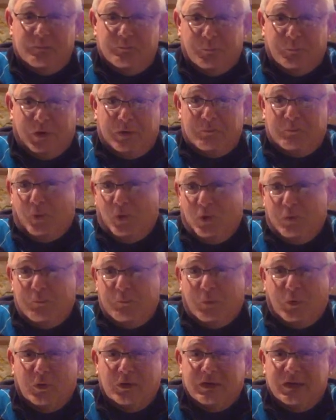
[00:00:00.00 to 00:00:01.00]
But more
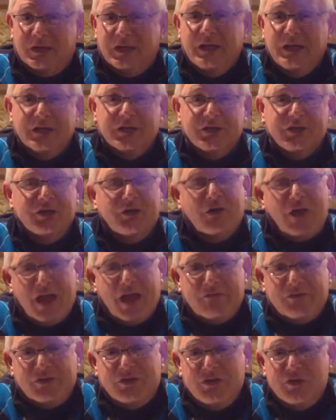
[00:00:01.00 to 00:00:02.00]
importantly, you don't
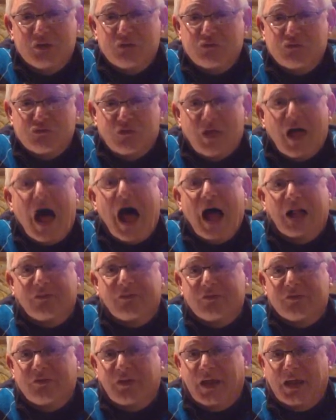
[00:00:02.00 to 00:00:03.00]
have a huge lot
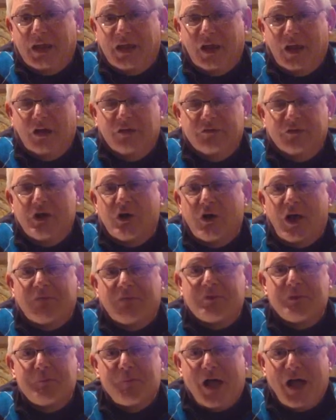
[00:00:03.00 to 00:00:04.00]
to take care of. You don't
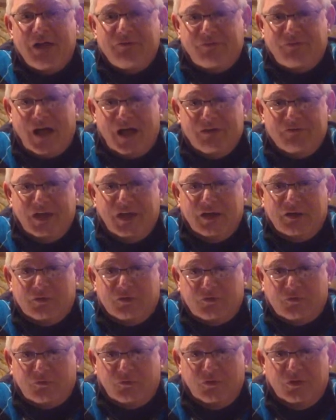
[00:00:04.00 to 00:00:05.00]
have to buy 5
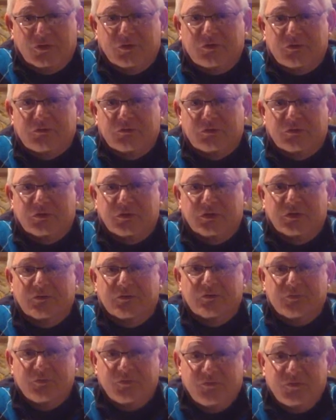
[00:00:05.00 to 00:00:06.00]
acres for
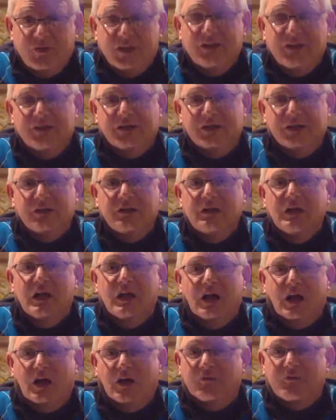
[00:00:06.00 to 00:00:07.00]
this feeling
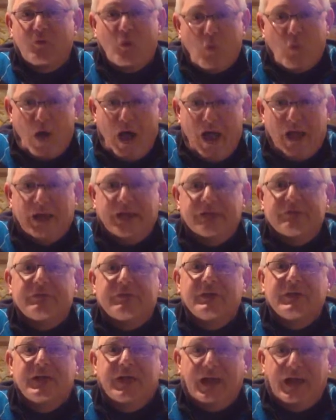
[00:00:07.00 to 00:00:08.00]
of quiet
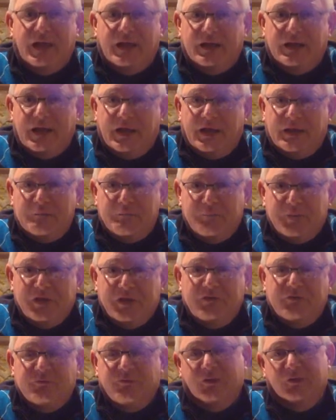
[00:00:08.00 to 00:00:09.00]
and
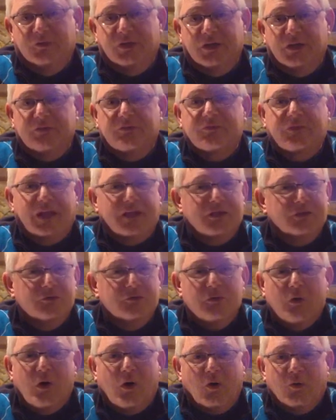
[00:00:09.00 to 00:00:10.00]
peacefulness that
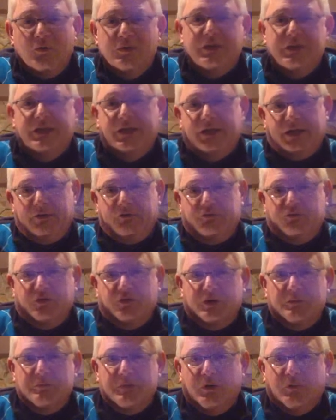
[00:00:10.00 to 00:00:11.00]
you only get at
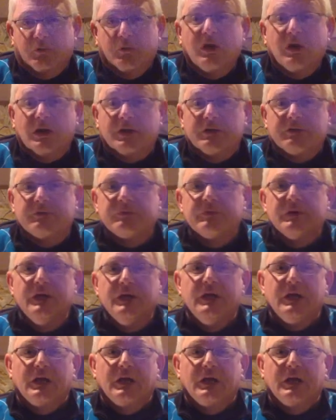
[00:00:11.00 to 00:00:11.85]
Sugarmill Woods.